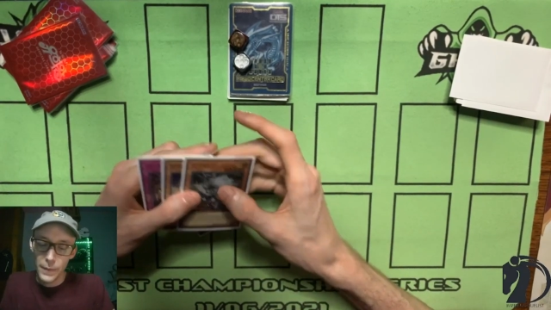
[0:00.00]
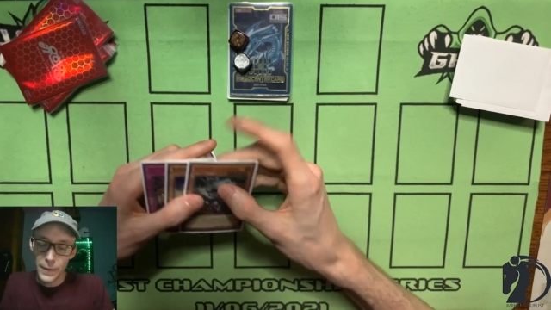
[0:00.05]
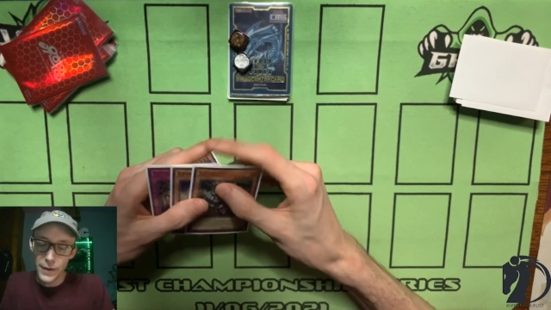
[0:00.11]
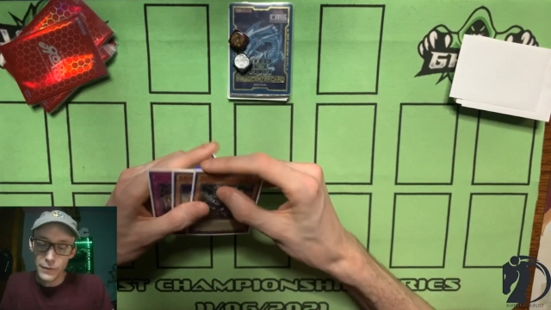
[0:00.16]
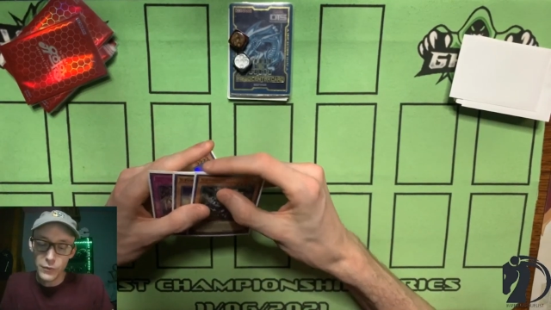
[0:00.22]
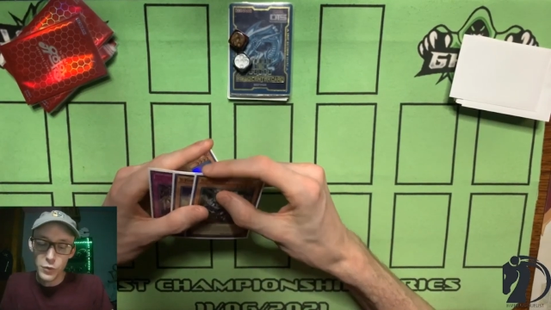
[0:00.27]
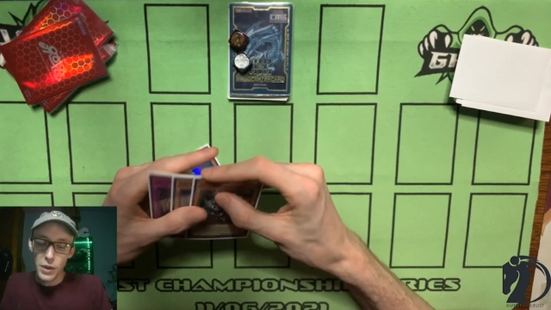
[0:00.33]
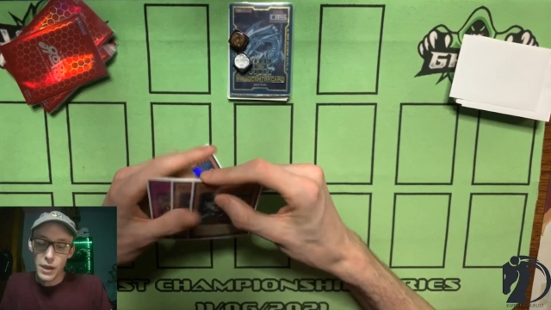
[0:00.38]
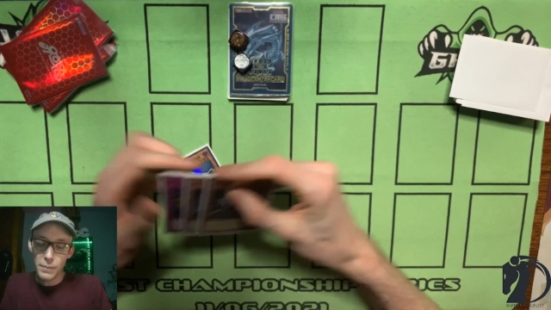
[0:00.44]

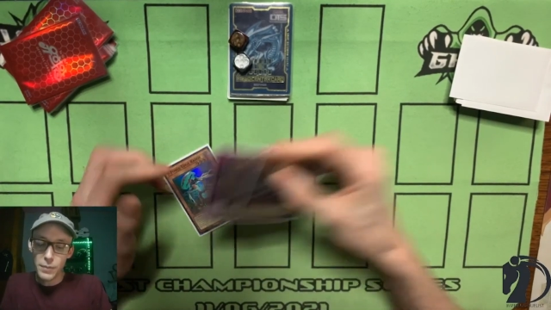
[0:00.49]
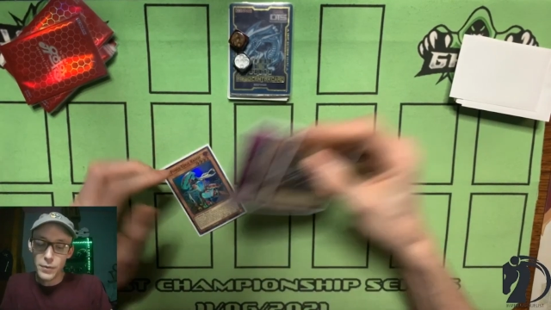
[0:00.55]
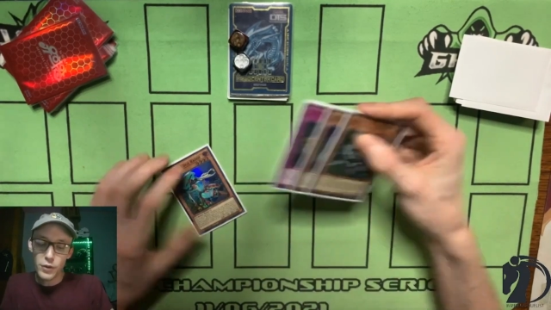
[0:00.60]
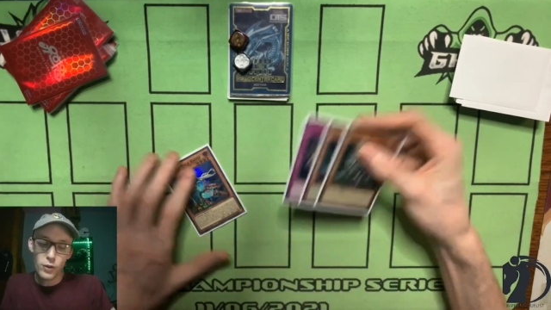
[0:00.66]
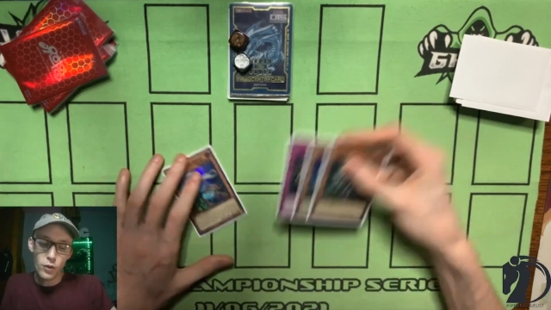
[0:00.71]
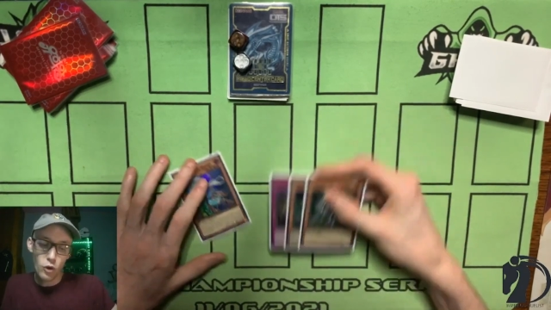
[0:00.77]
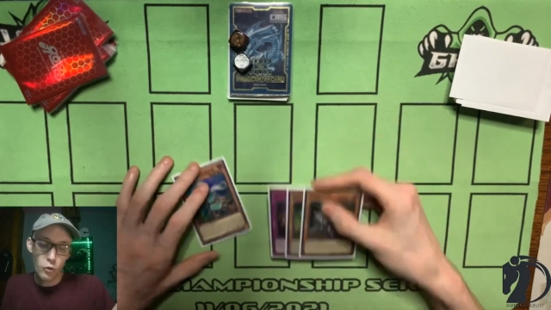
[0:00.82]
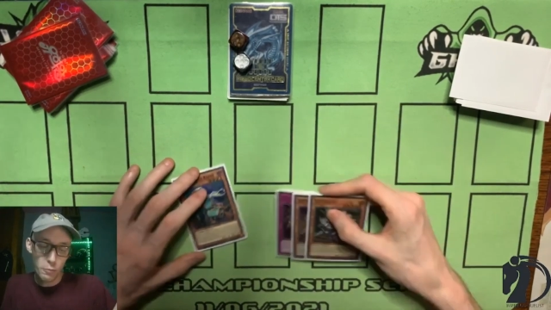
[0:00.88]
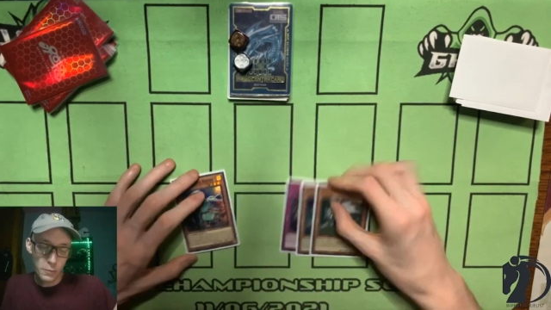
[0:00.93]
But if you
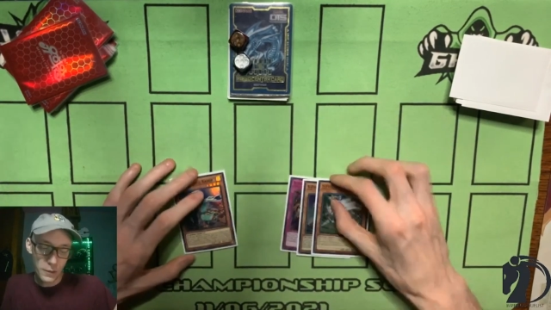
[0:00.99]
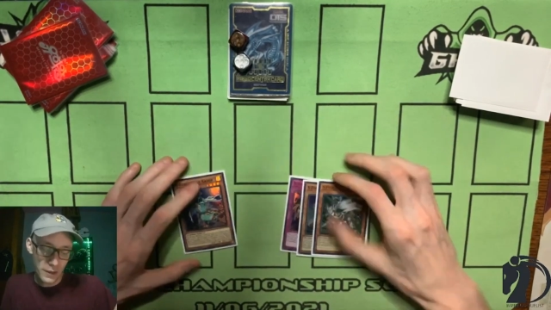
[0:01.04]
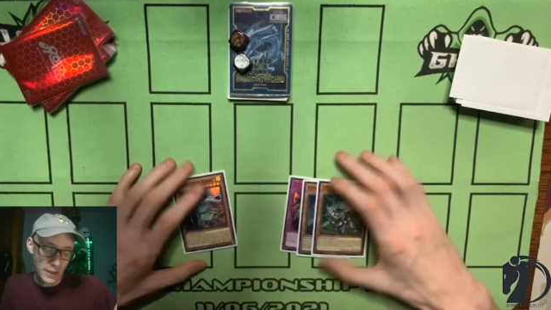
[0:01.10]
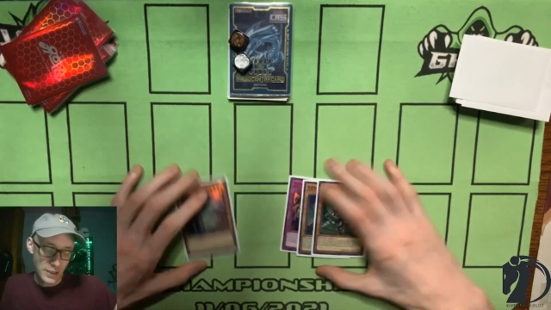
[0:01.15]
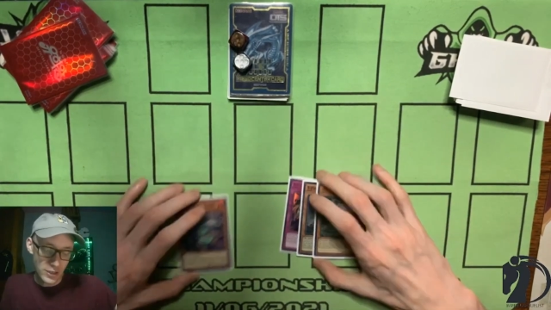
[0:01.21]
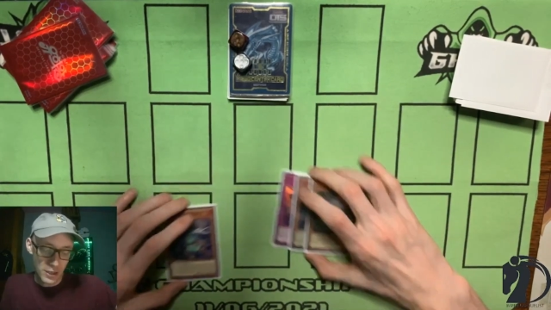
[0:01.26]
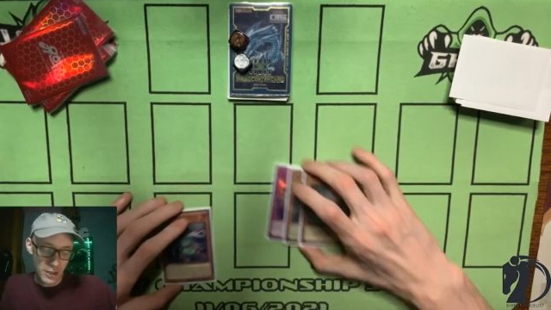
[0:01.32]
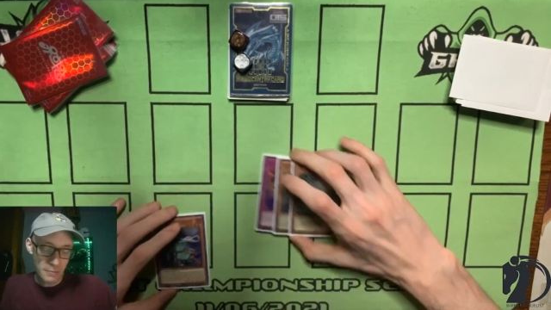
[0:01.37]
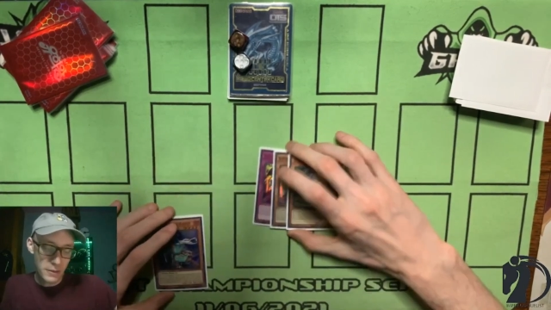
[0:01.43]
happen to
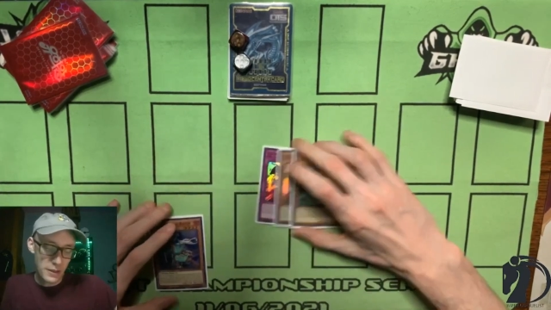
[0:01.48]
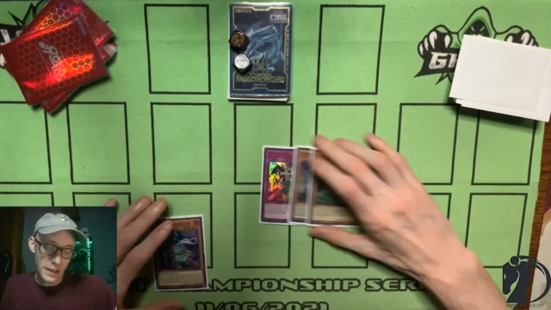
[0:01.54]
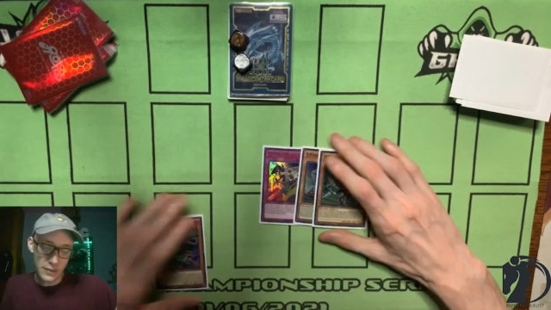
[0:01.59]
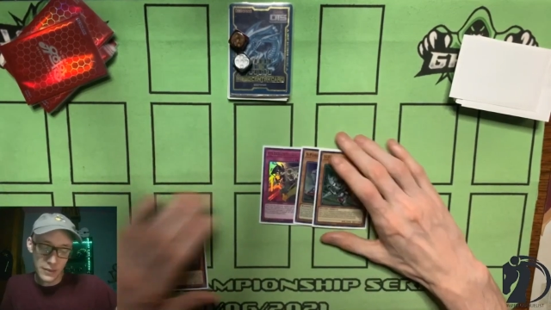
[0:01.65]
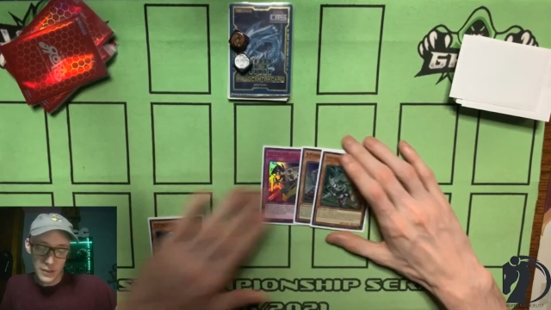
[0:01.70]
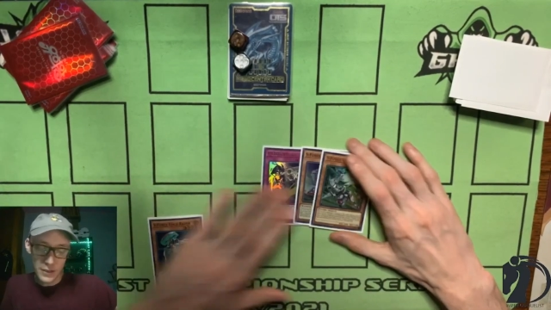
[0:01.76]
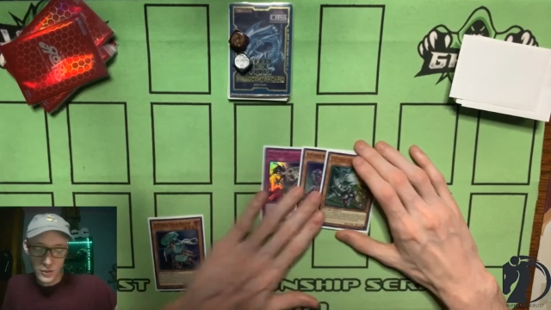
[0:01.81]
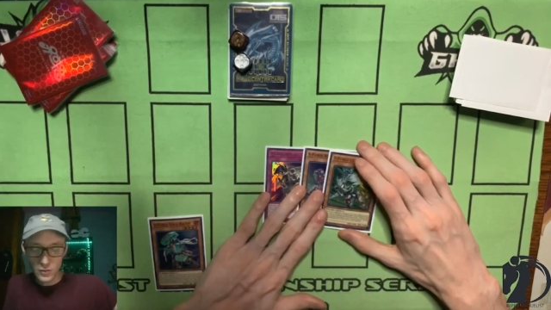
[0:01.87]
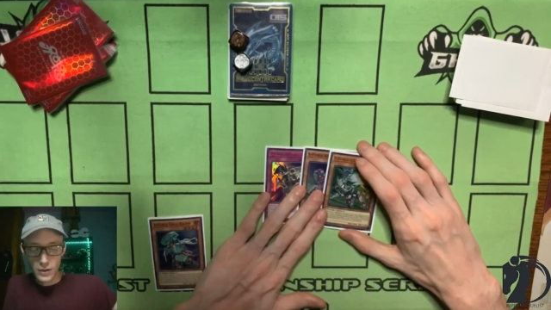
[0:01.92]
open, like, something
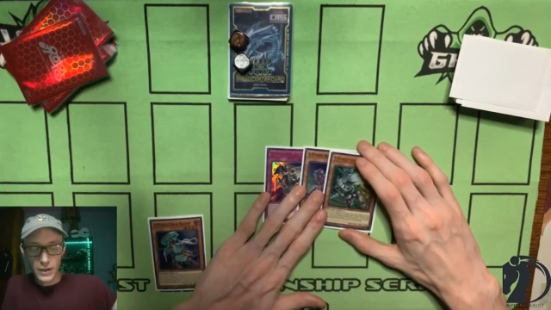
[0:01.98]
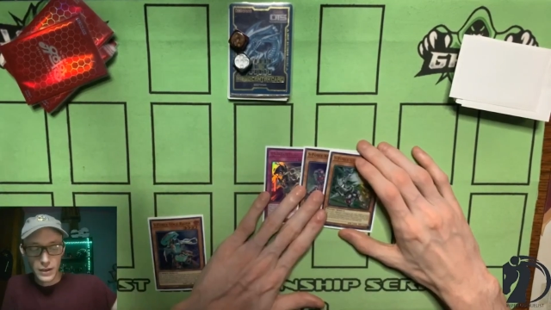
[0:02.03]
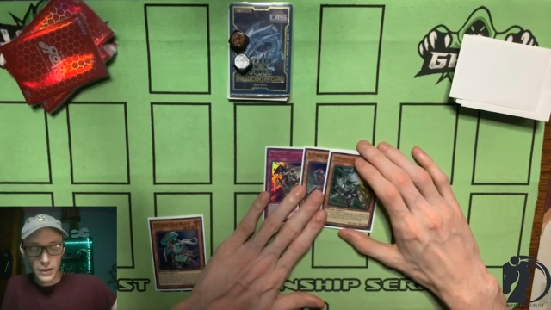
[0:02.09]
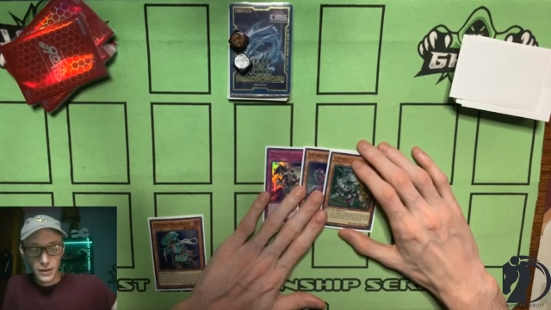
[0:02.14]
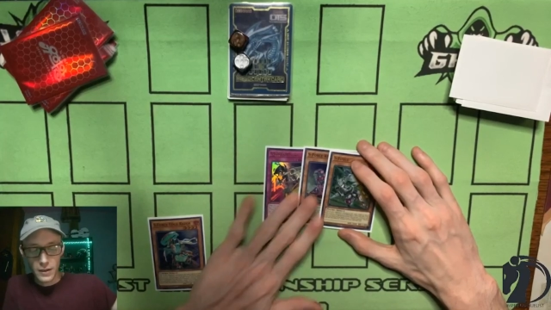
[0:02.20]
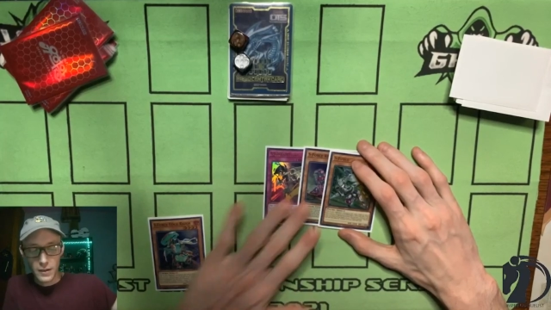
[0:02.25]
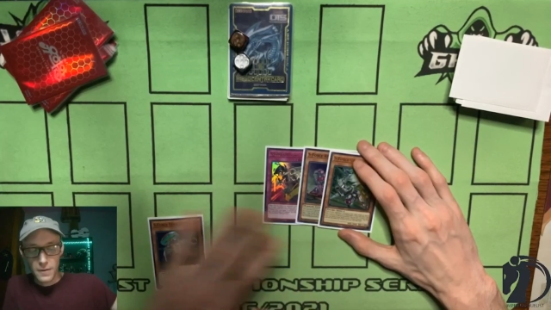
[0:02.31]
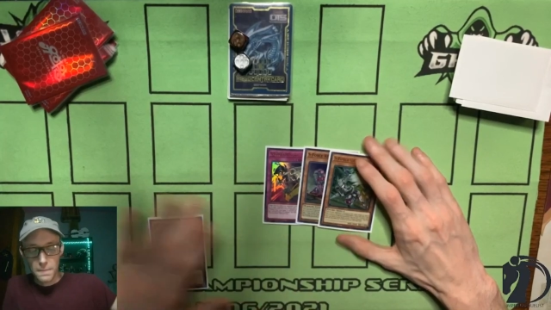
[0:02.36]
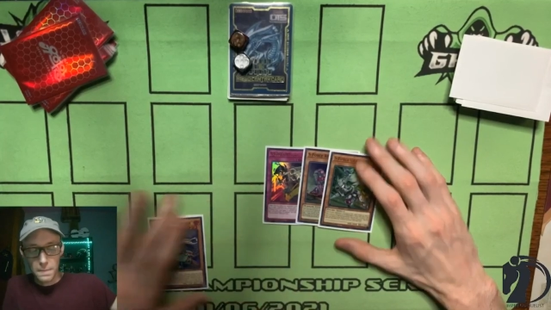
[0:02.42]
like this,
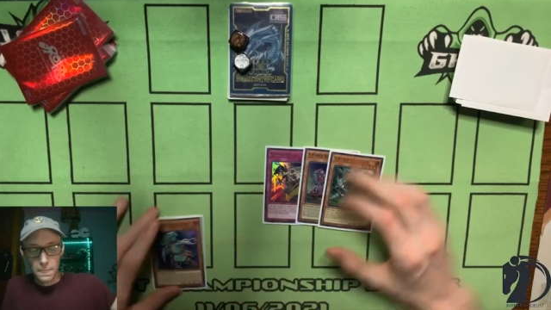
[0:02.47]
right,